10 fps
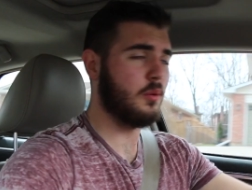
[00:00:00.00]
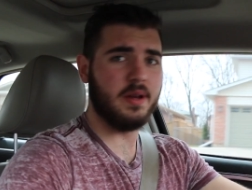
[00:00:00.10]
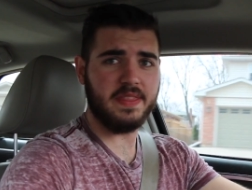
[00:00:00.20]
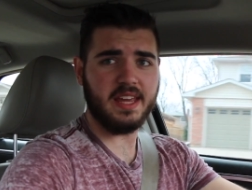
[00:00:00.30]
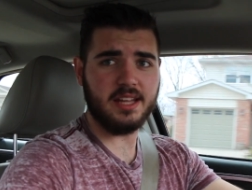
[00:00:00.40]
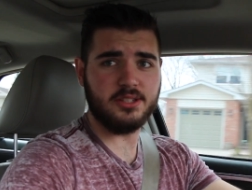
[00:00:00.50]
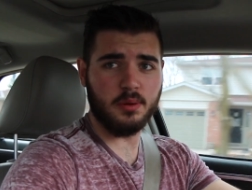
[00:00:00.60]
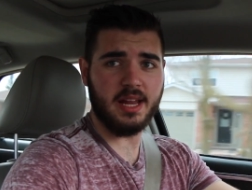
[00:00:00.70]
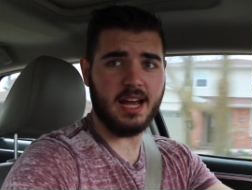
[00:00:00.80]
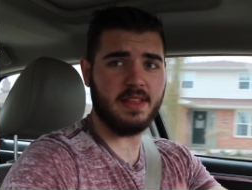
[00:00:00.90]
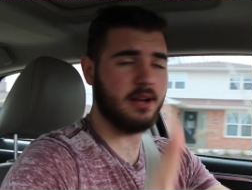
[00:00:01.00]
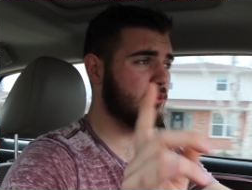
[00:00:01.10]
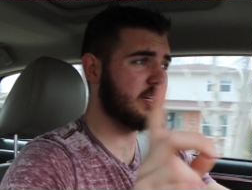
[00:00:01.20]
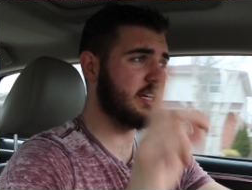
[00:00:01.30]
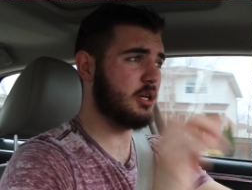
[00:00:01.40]
One thing I don't have that I
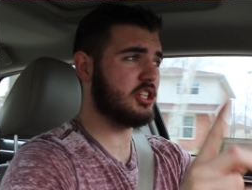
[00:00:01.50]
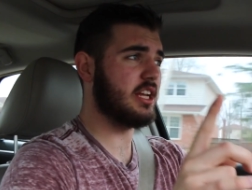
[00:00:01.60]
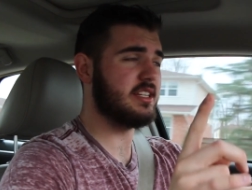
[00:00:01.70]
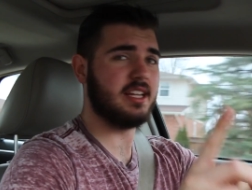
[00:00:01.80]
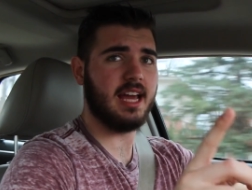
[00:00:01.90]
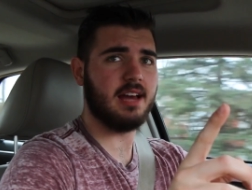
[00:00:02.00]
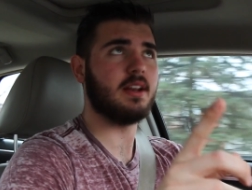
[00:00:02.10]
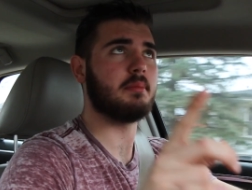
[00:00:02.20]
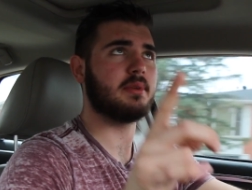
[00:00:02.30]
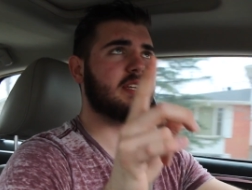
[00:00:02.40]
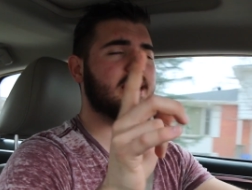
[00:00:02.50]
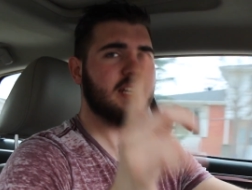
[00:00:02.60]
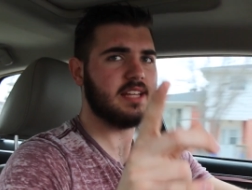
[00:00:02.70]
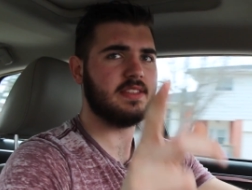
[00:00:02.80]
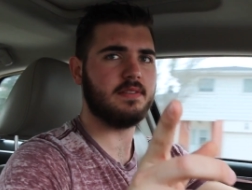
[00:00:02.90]
really wish I did have, and I'm
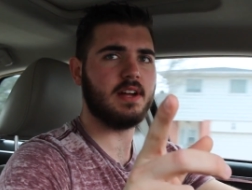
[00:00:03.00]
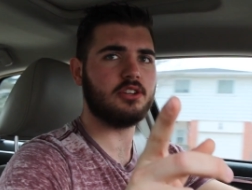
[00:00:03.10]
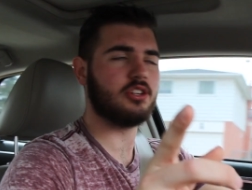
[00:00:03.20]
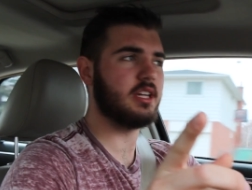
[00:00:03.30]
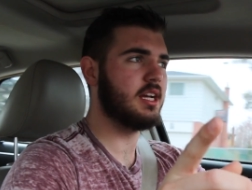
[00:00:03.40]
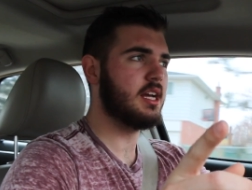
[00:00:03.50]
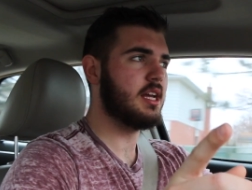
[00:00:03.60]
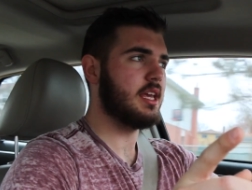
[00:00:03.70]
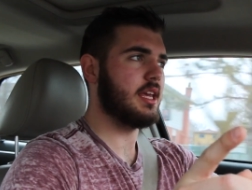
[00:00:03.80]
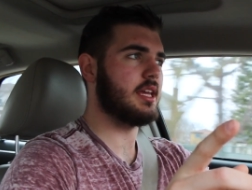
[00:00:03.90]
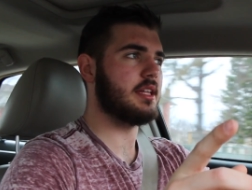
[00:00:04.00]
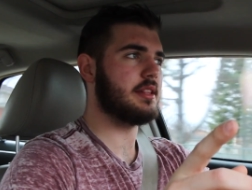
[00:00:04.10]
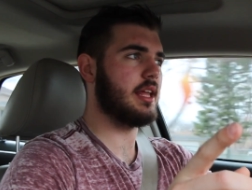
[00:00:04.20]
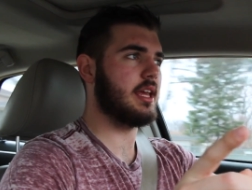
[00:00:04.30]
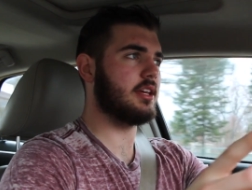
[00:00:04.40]
gonna get there eventually,
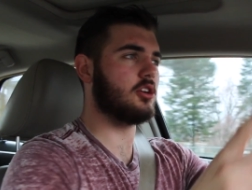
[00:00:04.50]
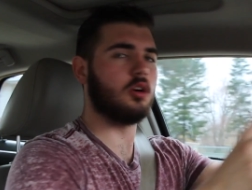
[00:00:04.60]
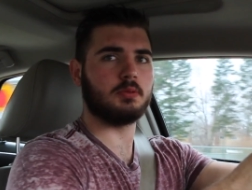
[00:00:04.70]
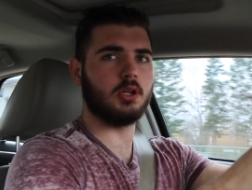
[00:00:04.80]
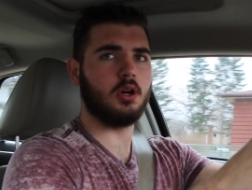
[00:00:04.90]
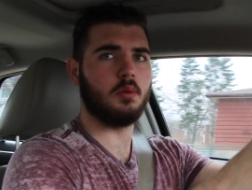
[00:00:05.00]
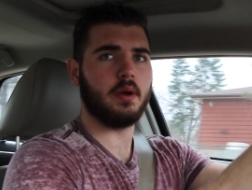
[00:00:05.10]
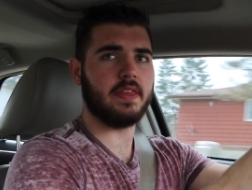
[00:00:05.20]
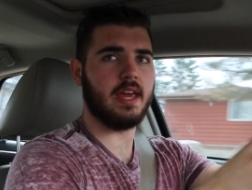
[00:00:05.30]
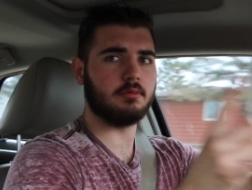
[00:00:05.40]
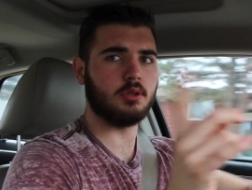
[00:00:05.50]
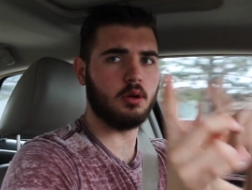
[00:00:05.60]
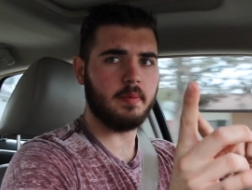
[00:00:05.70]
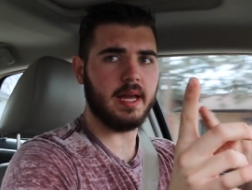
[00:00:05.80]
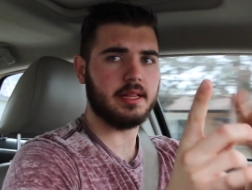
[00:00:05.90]
is a GoPro with a
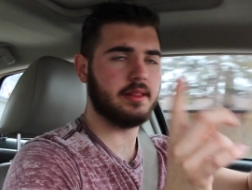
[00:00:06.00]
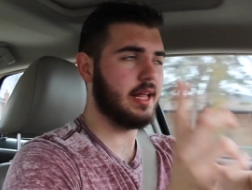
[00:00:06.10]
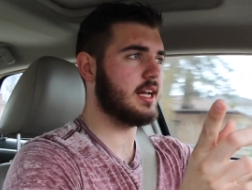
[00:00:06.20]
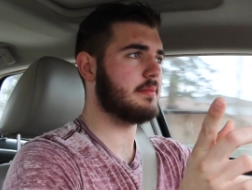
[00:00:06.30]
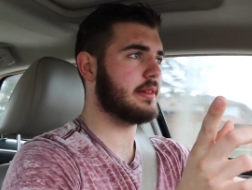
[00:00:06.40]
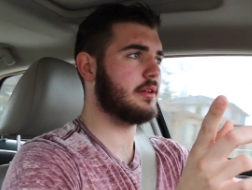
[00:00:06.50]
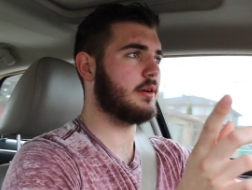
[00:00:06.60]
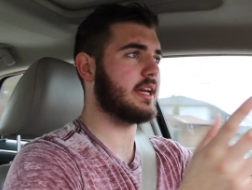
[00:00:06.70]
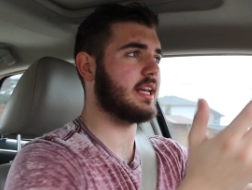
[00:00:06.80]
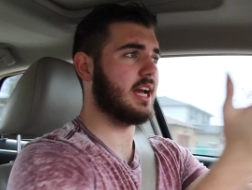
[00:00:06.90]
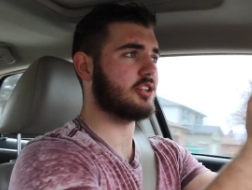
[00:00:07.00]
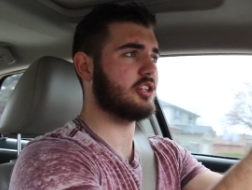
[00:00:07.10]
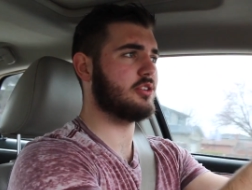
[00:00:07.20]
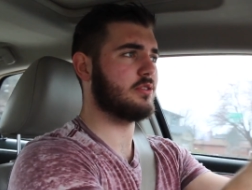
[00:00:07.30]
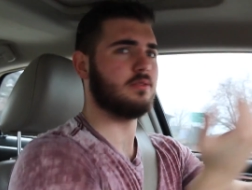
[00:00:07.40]
Rode mic setup, so I can
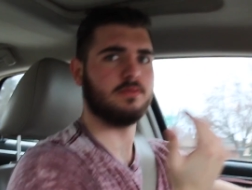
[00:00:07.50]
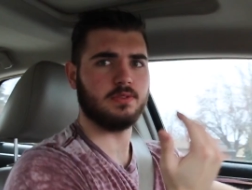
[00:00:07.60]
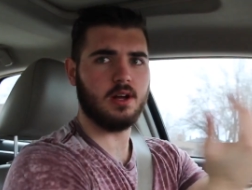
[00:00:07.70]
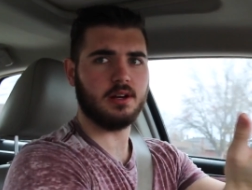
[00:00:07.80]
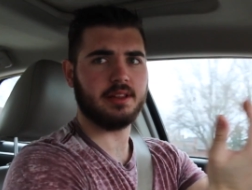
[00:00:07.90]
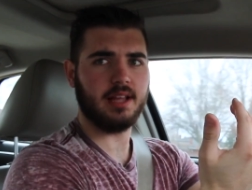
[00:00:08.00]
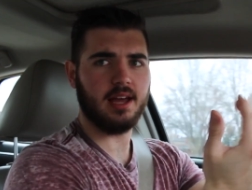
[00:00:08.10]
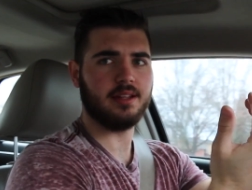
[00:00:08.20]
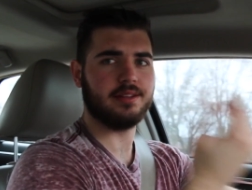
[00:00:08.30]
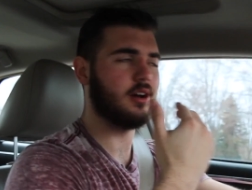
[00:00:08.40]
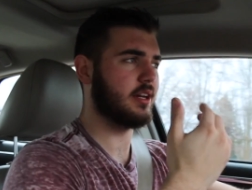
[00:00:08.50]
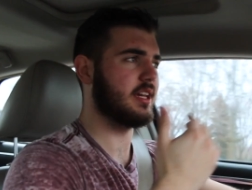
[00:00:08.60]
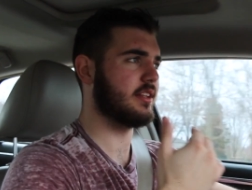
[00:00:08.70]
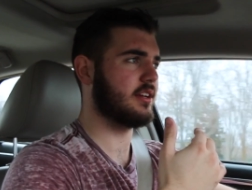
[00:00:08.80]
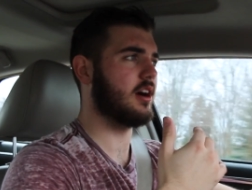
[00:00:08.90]
actually do vlog styles
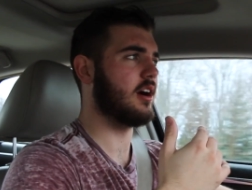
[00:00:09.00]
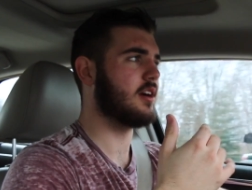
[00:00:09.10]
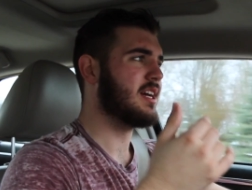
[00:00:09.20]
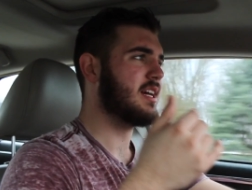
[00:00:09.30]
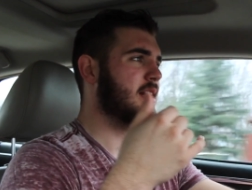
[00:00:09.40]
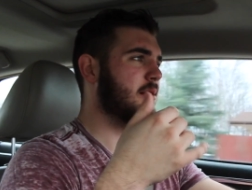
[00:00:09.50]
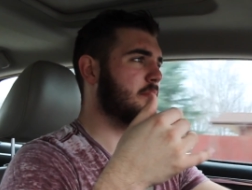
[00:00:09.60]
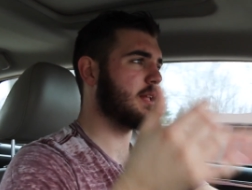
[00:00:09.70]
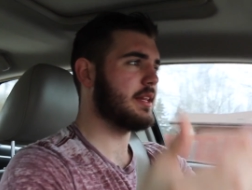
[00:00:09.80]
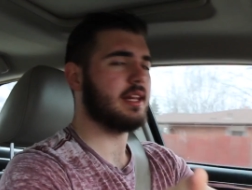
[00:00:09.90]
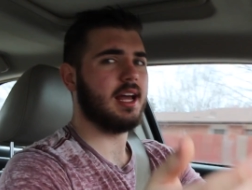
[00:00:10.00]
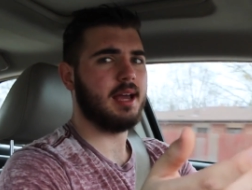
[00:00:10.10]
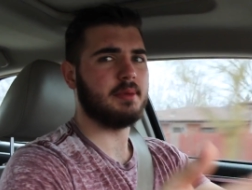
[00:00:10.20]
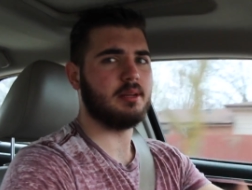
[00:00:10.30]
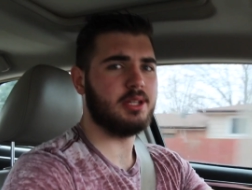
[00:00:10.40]
talking in the car. Plus,
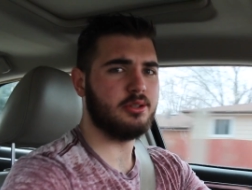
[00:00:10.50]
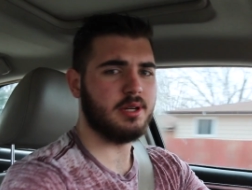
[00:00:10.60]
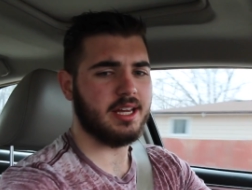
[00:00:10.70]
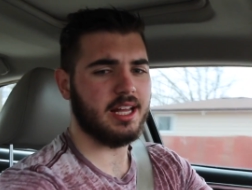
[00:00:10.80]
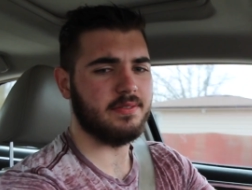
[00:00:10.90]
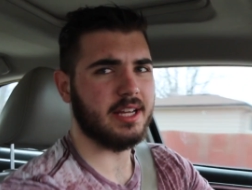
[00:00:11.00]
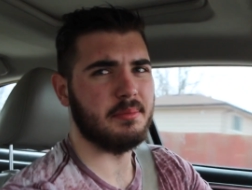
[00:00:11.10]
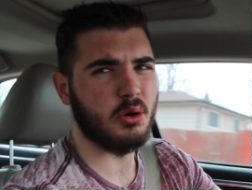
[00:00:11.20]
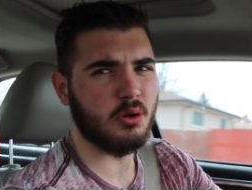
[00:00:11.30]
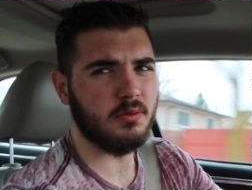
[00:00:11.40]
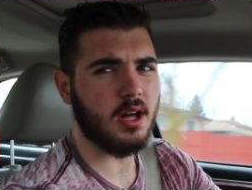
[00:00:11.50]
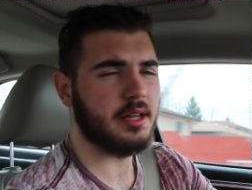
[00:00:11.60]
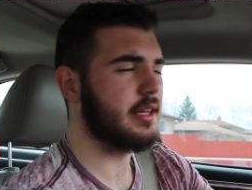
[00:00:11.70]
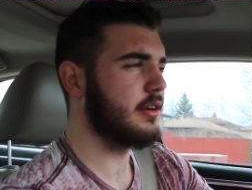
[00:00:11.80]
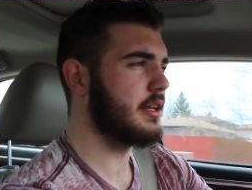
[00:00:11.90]
I'm gonna be doing kind of like a moto
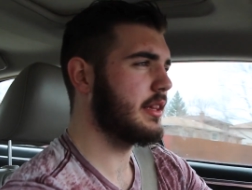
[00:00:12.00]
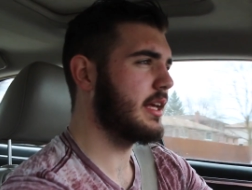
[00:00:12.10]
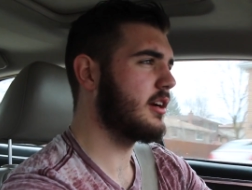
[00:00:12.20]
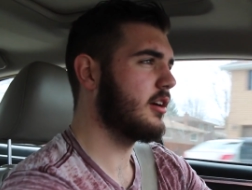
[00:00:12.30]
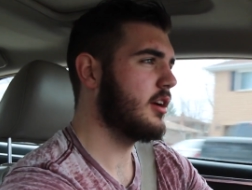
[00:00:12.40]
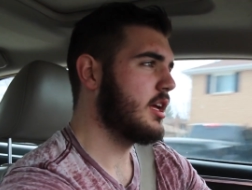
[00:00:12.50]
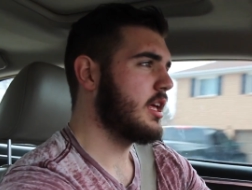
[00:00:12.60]
vlog series later,